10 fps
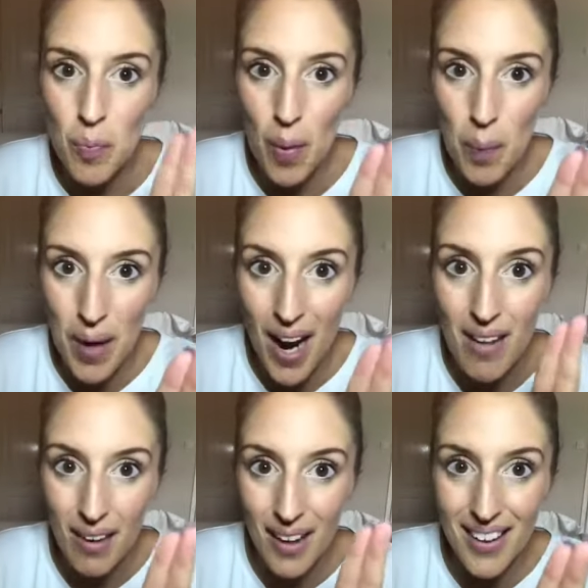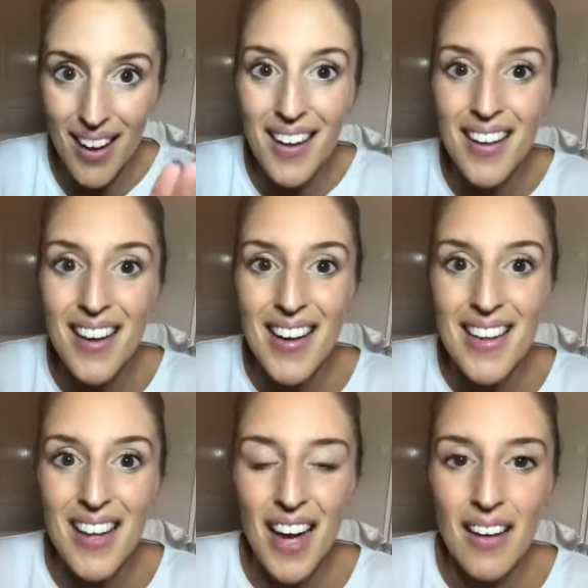buy that kit,
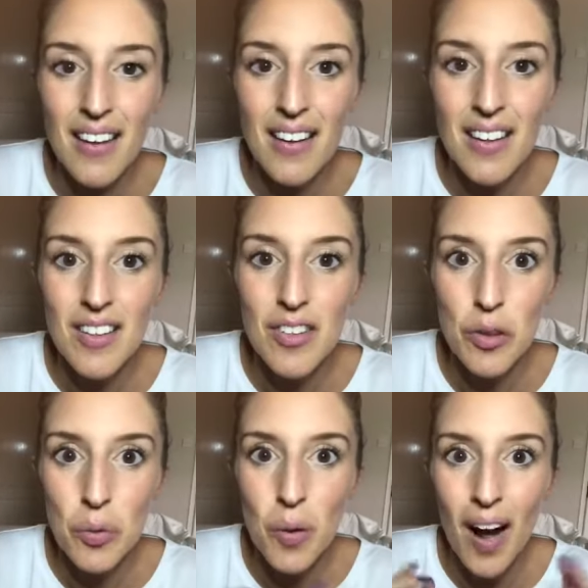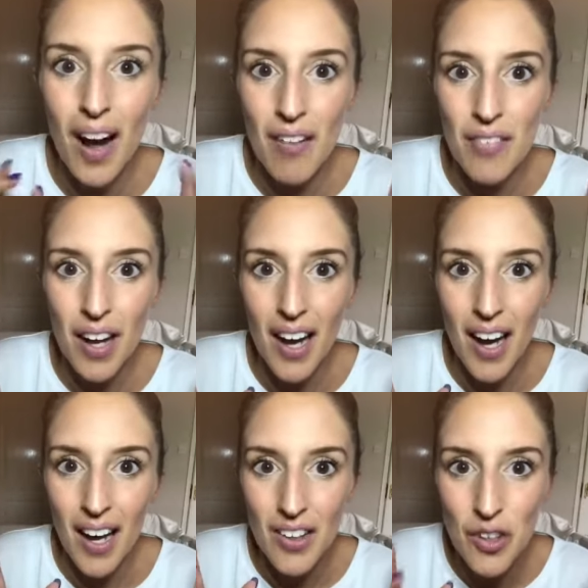then you have
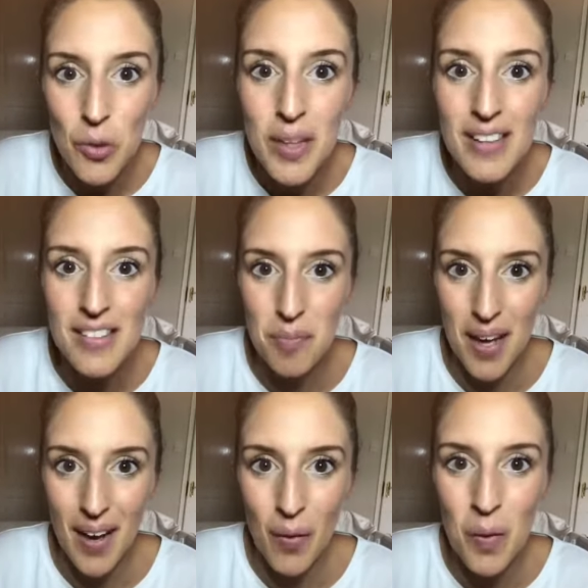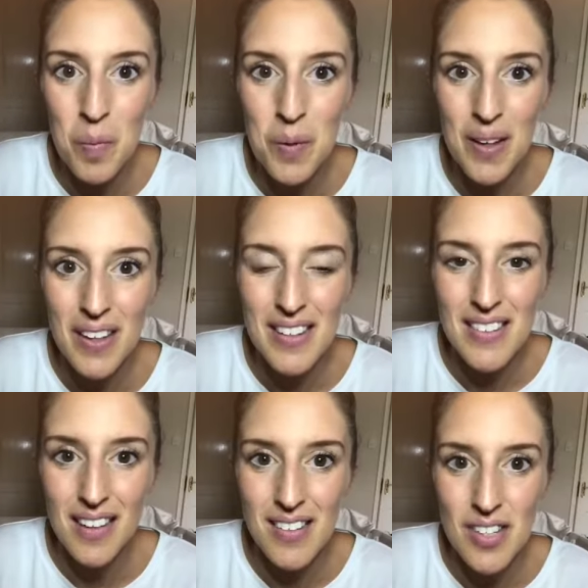a new kit of makeup
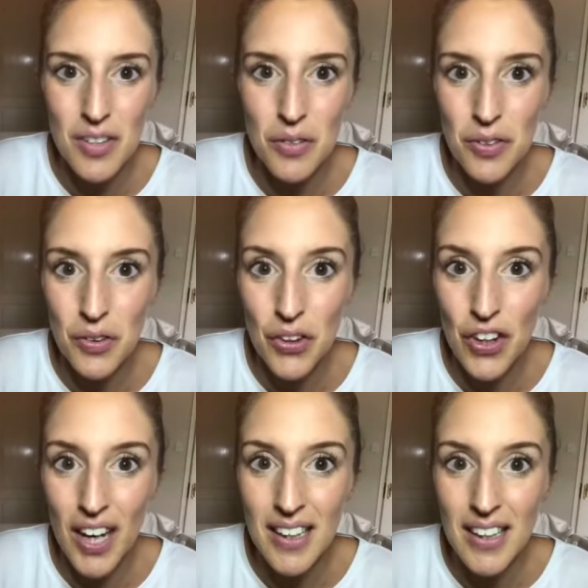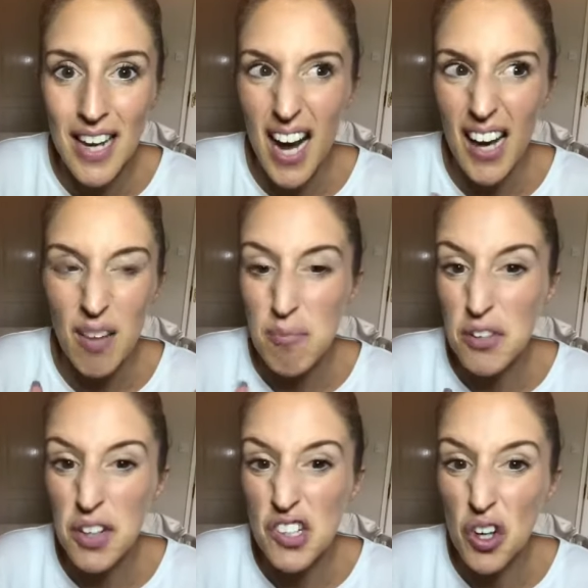sent to you for nothing, and I'm
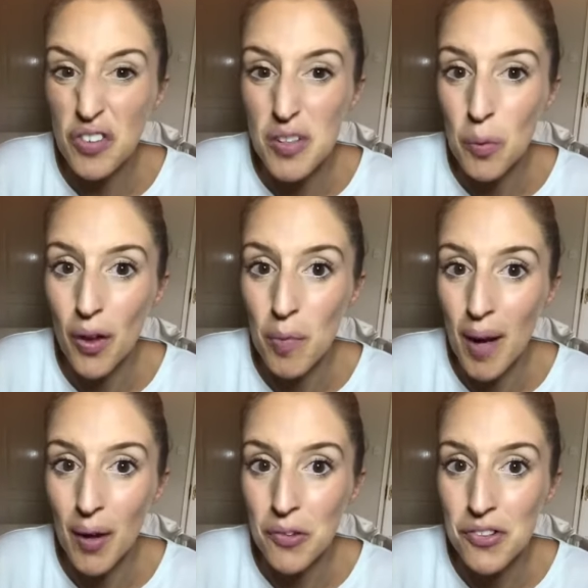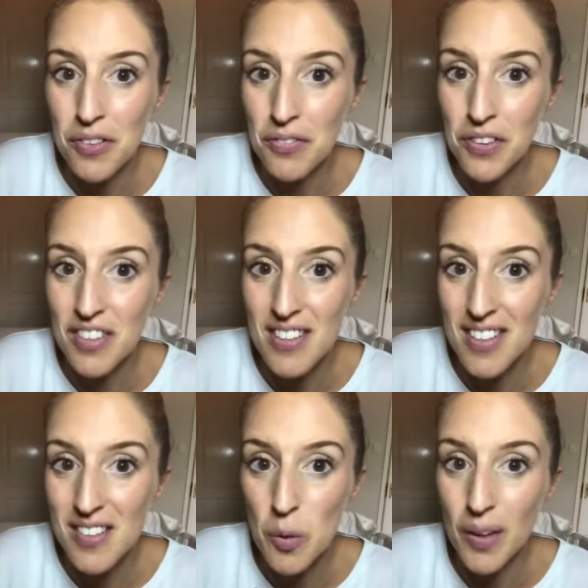pretty sure it's worth about
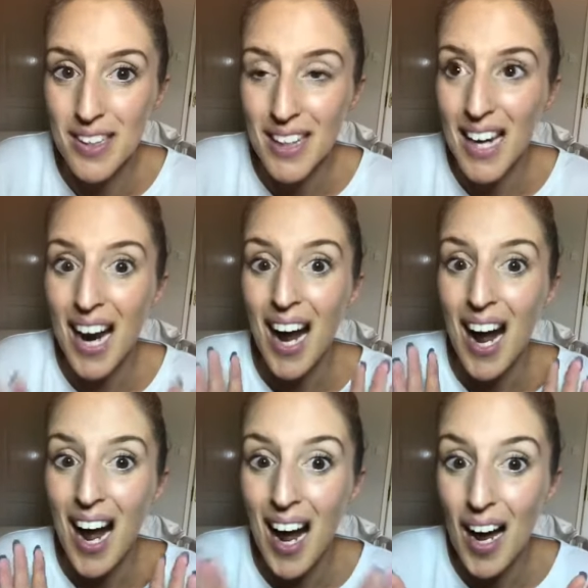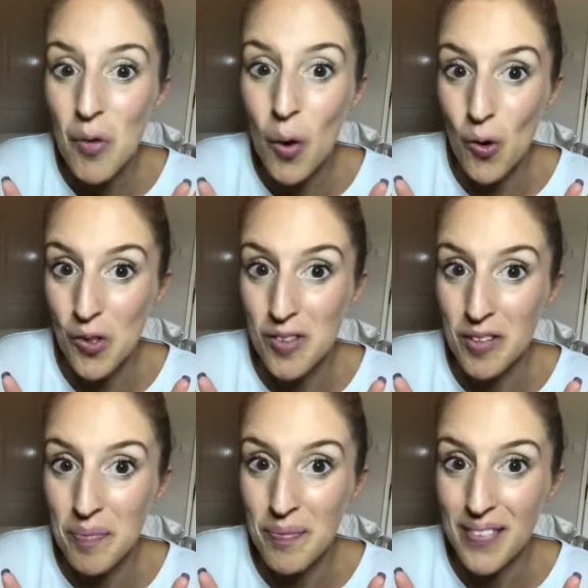156 quid. How
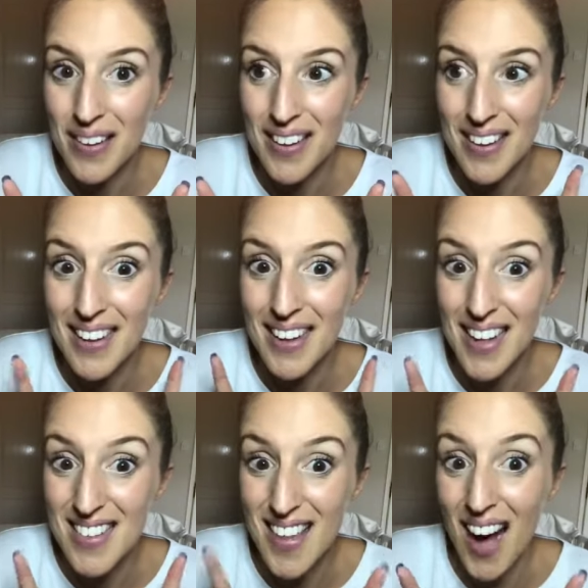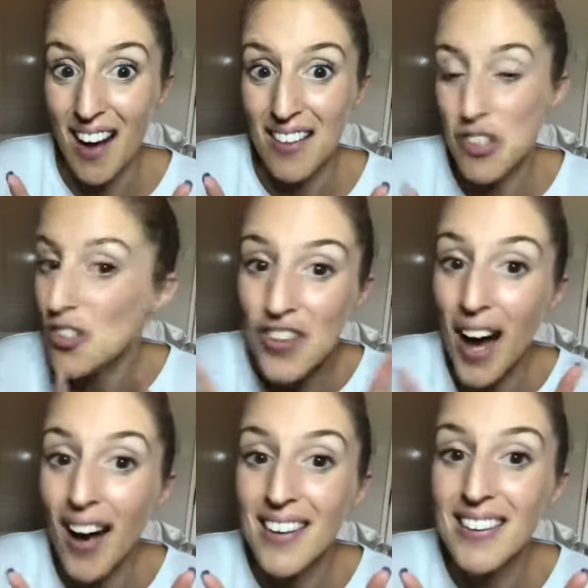awesome is that? Just
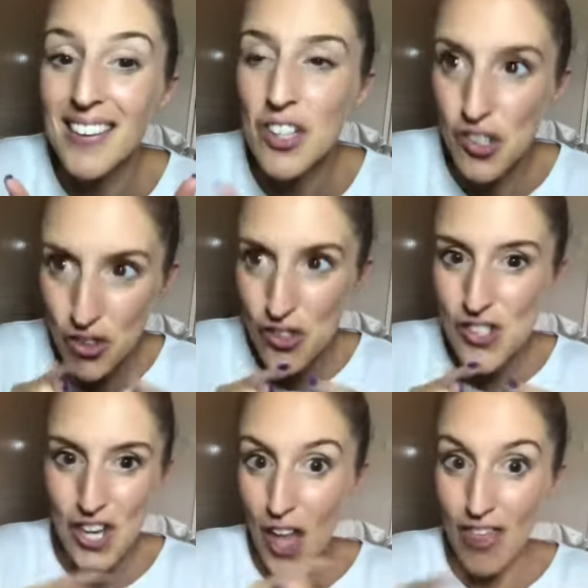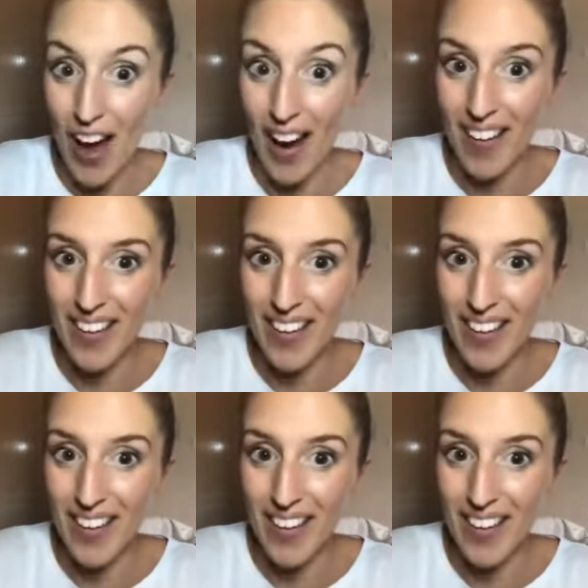that